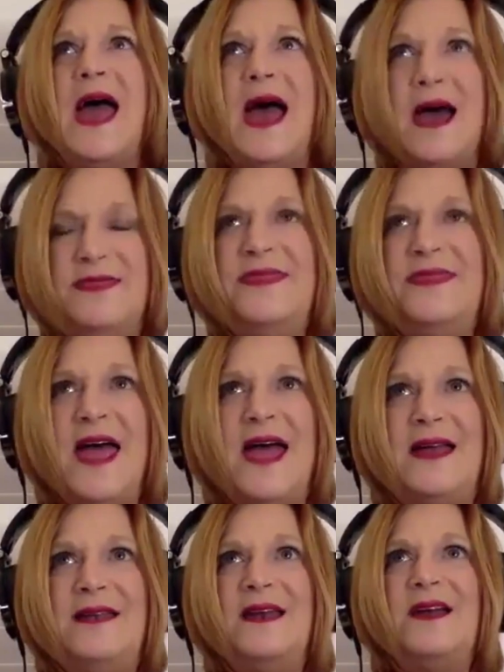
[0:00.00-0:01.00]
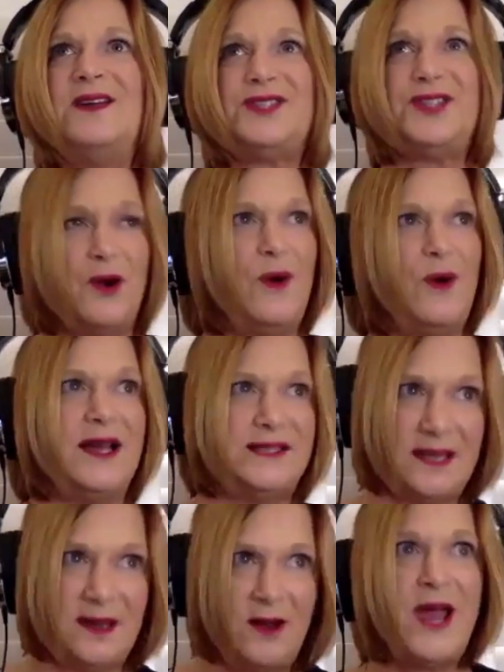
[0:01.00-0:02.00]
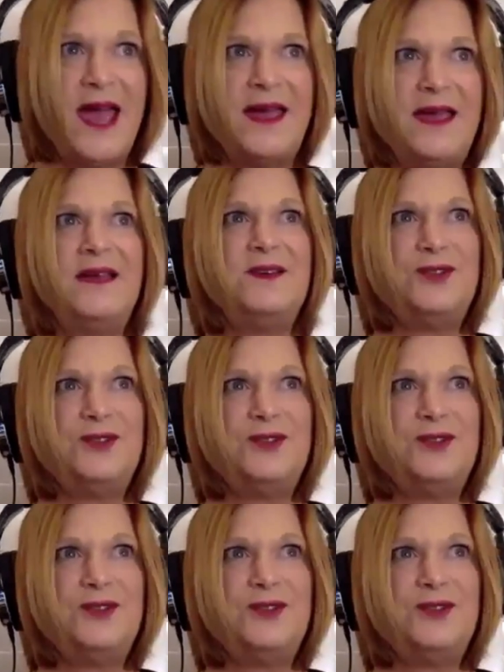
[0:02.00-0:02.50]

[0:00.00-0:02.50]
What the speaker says: And then, so I said, okay,